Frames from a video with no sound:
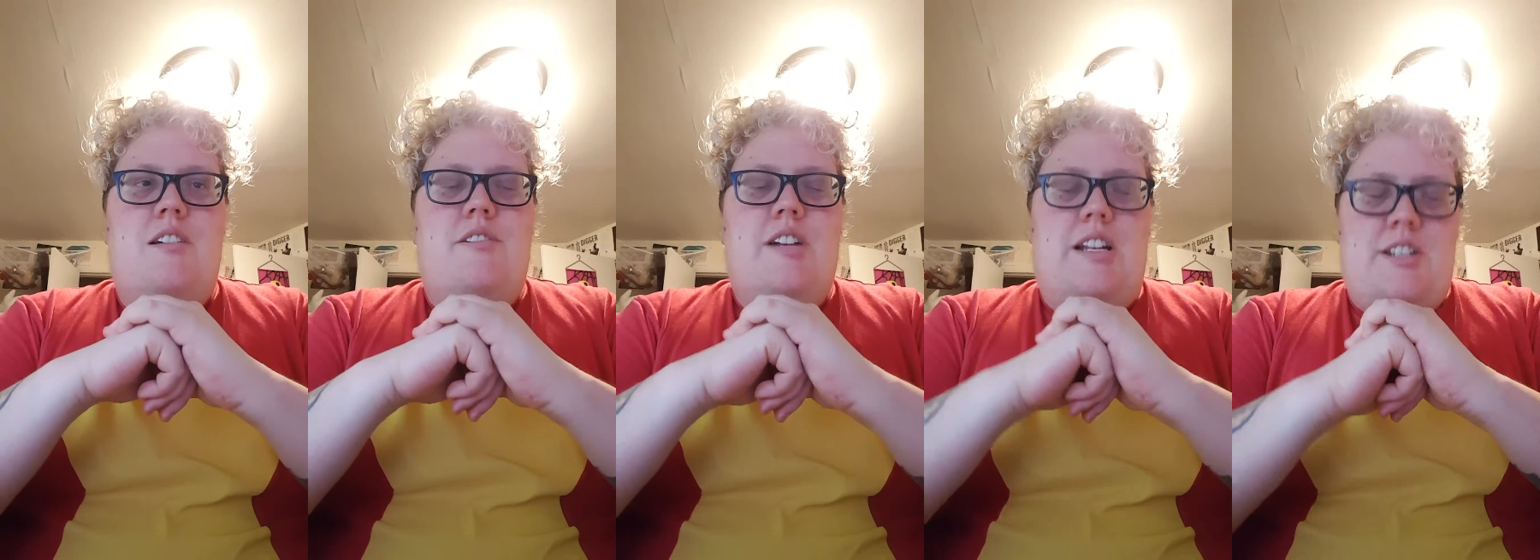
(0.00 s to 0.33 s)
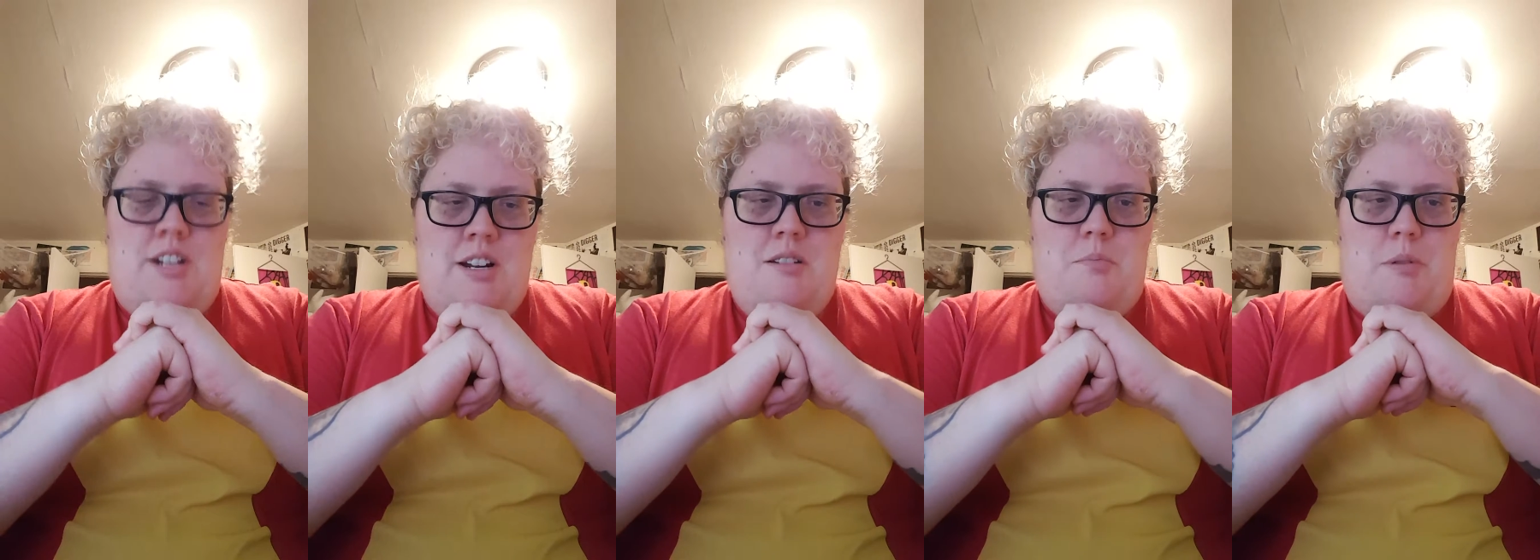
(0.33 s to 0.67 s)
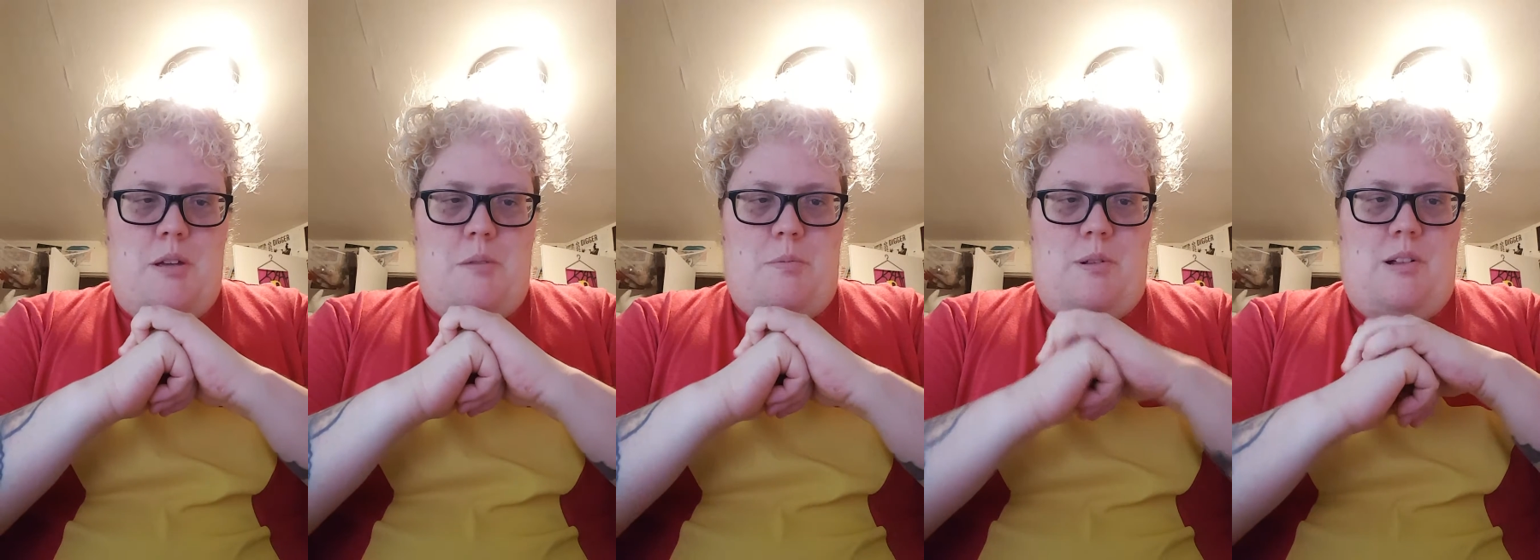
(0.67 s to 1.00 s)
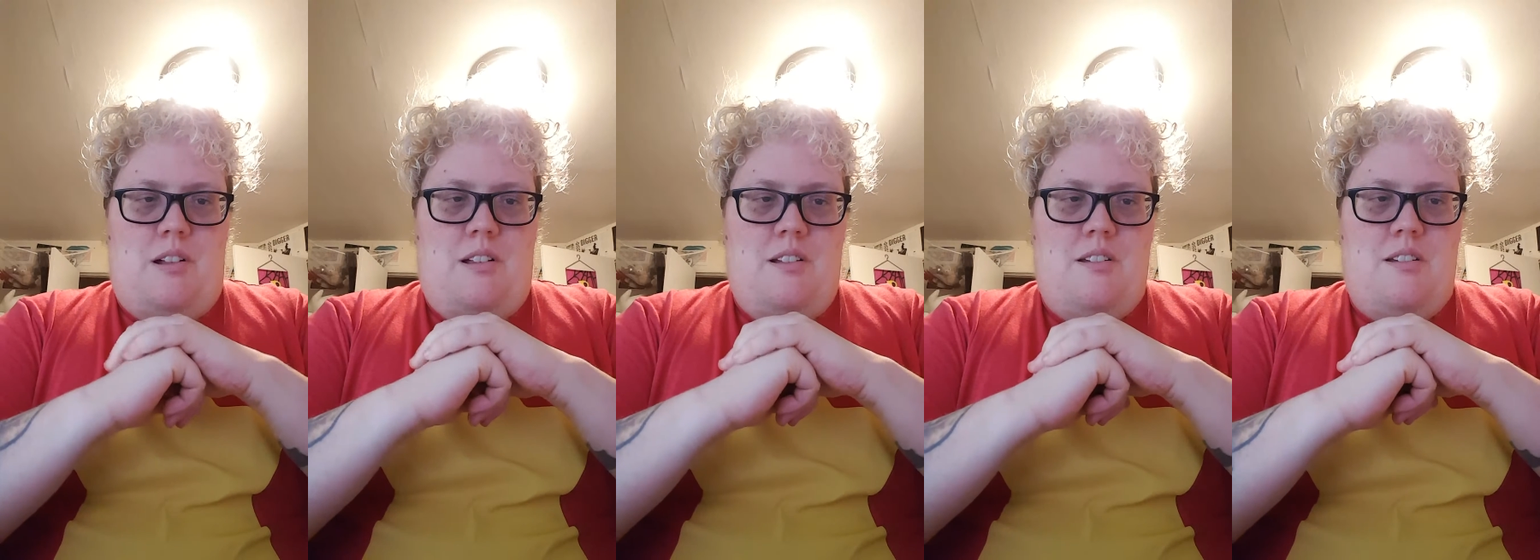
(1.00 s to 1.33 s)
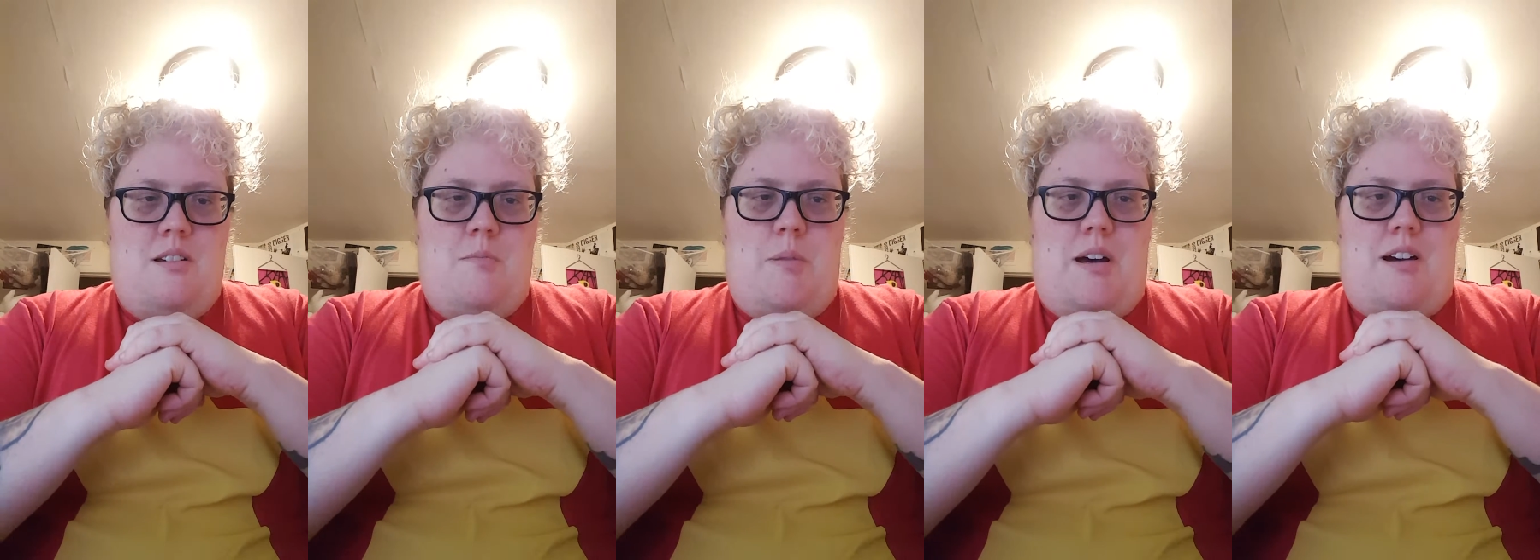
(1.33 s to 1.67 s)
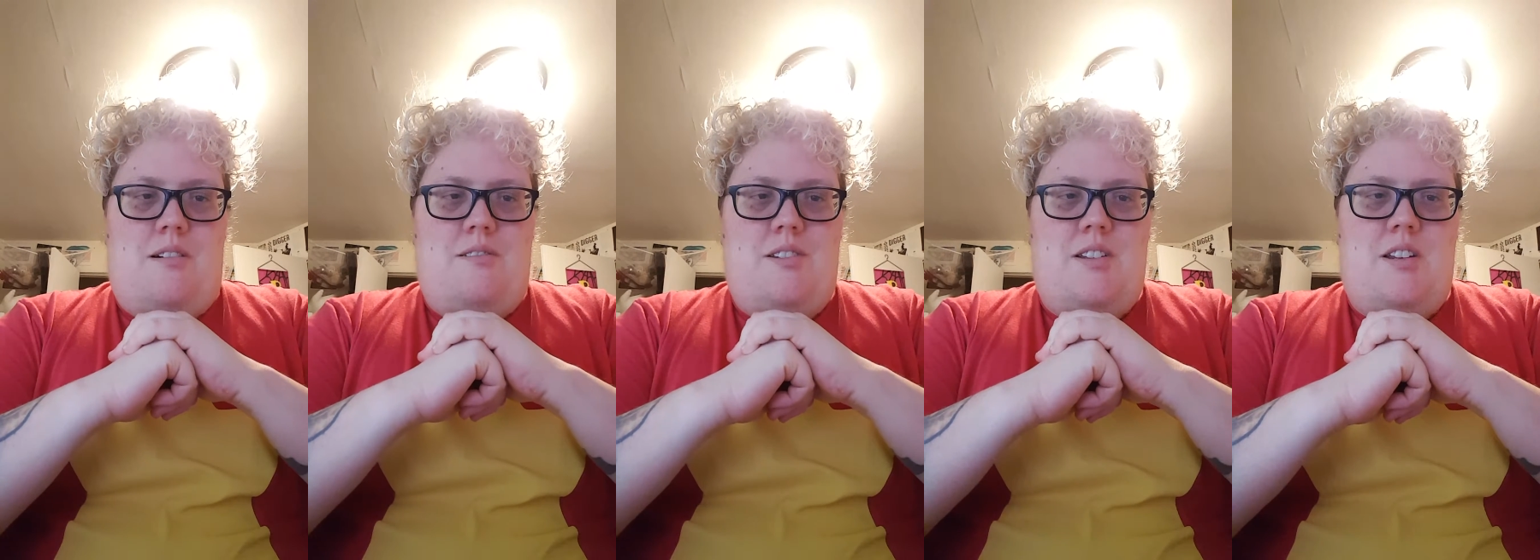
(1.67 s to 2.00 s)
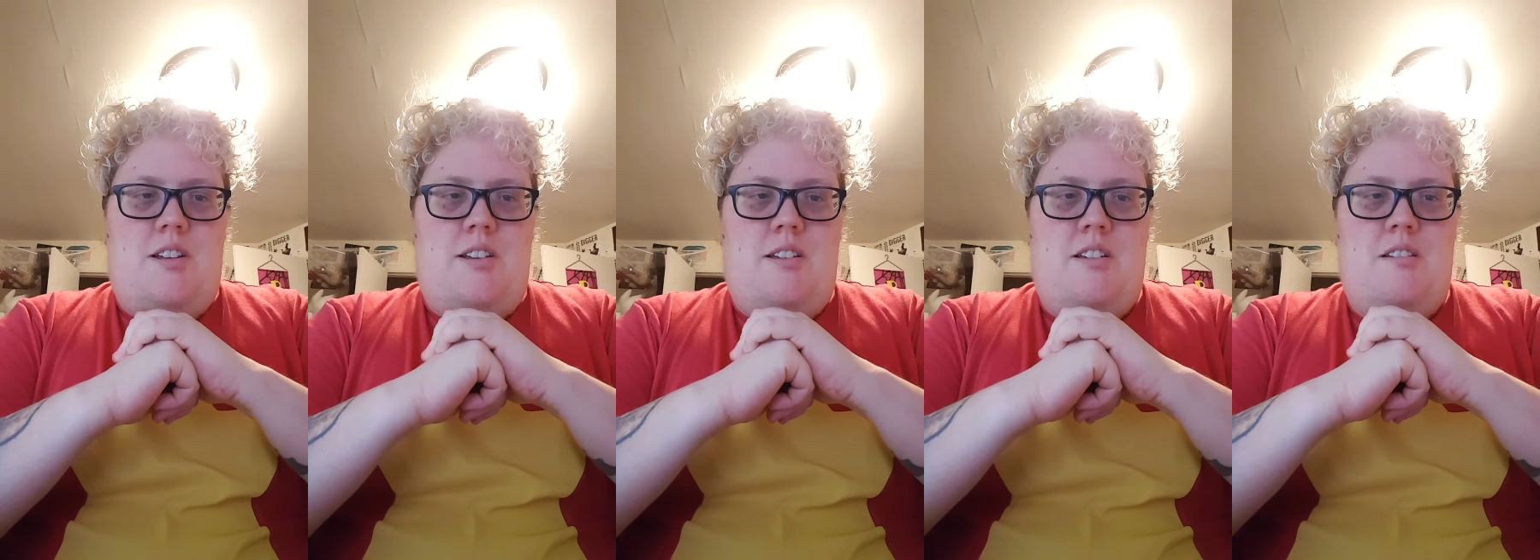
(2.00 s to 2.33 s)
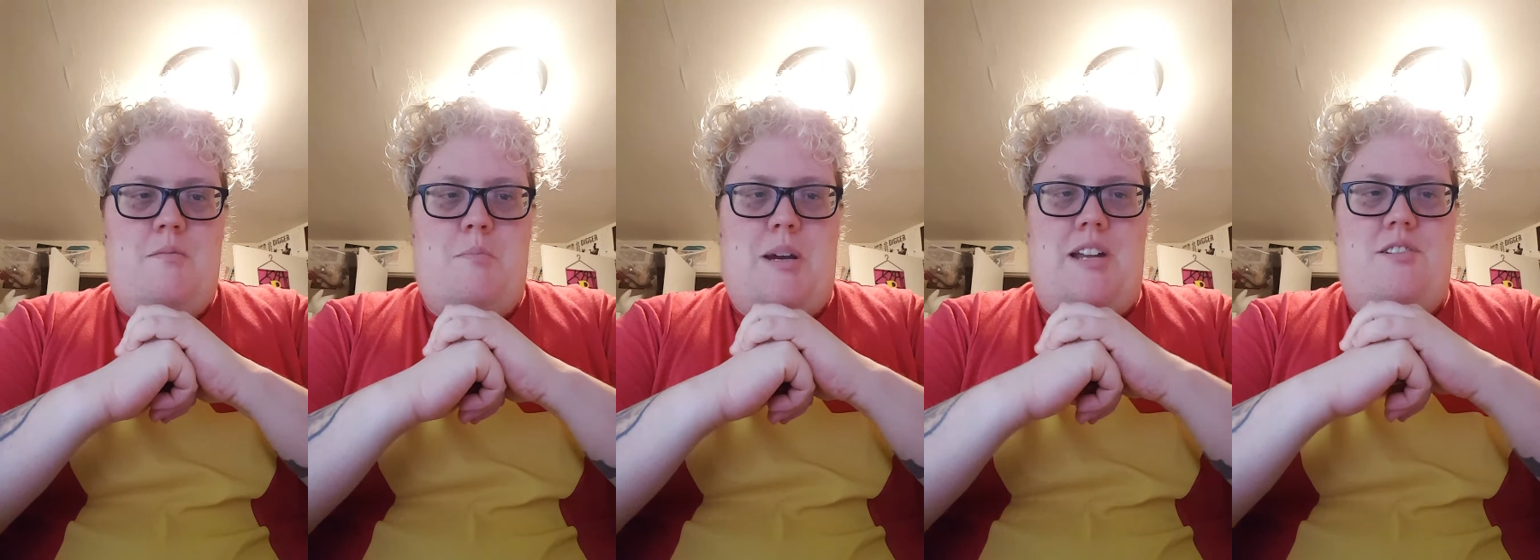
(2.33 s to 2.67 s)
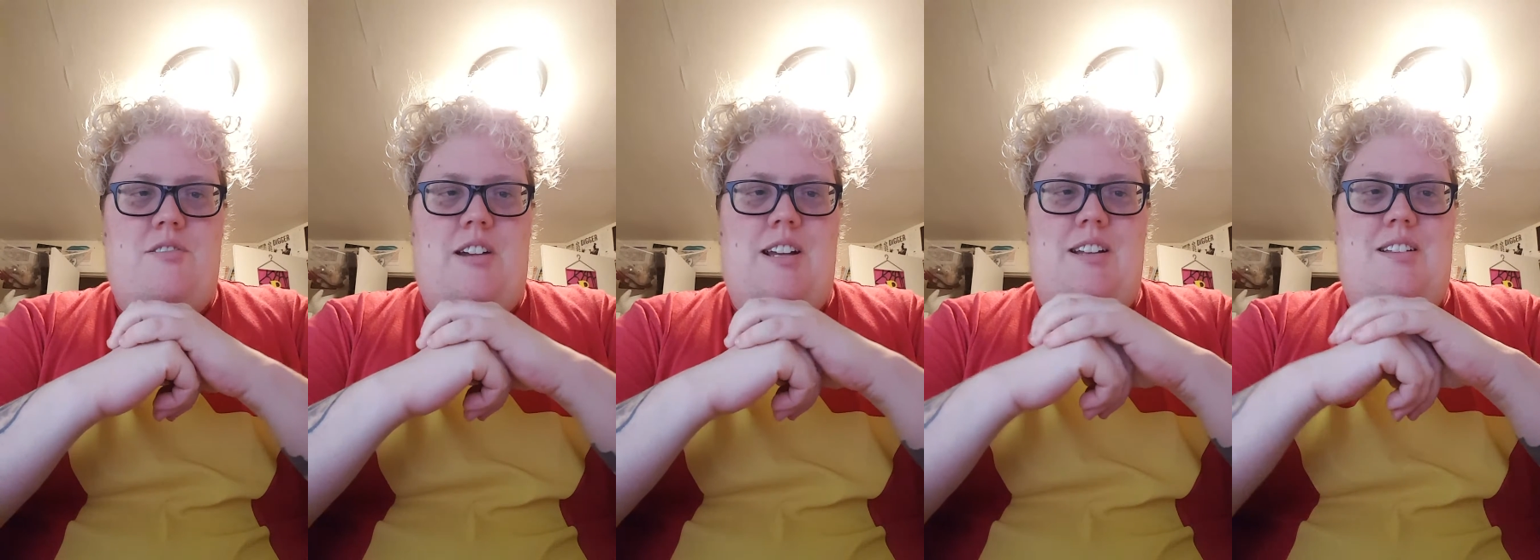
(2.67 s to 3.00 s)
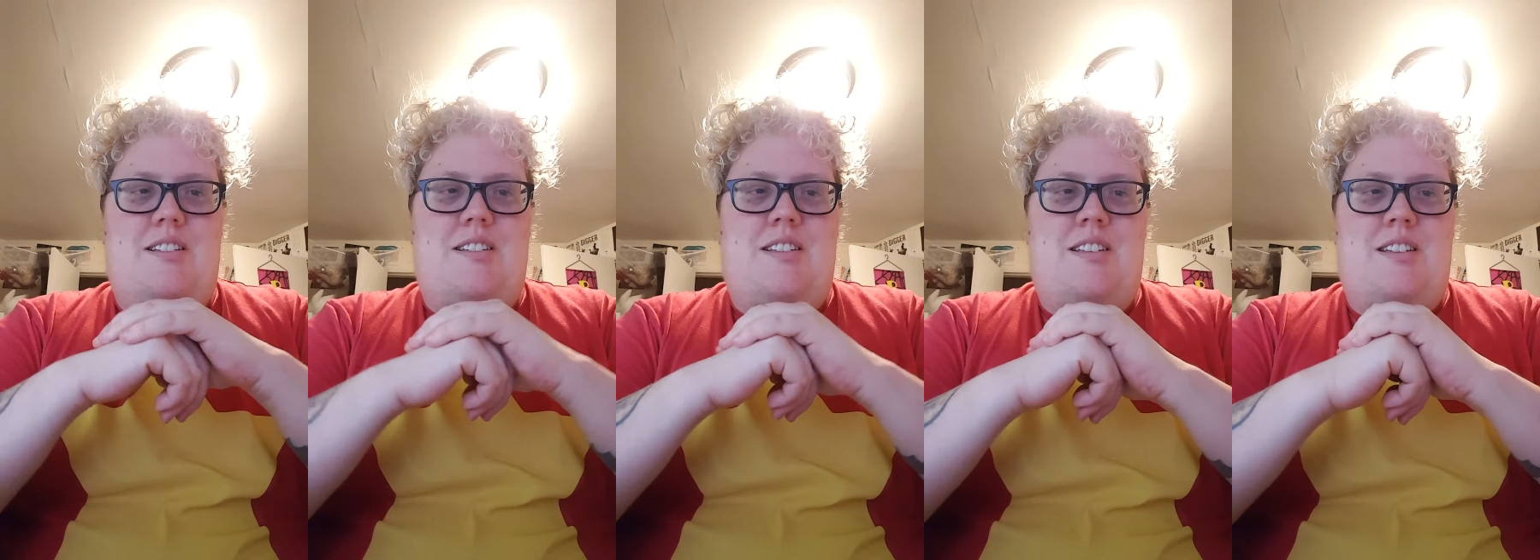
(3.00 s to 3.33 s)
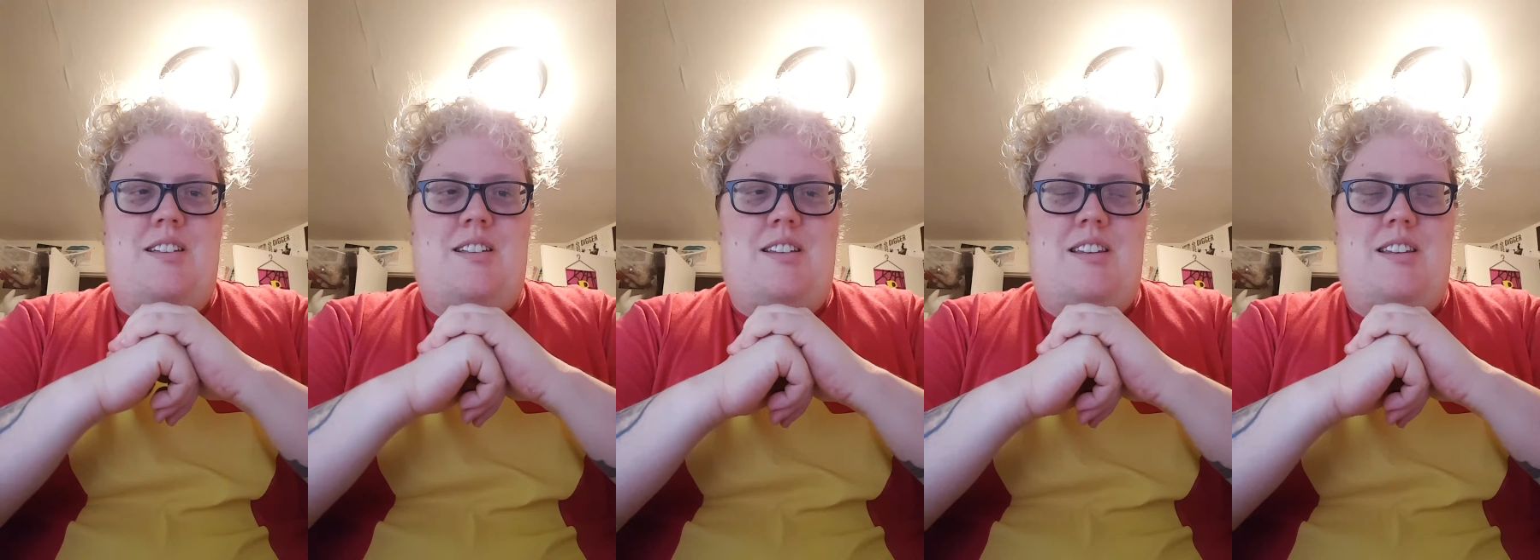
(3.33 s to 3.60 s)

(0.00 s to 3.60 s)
transgender people about my transness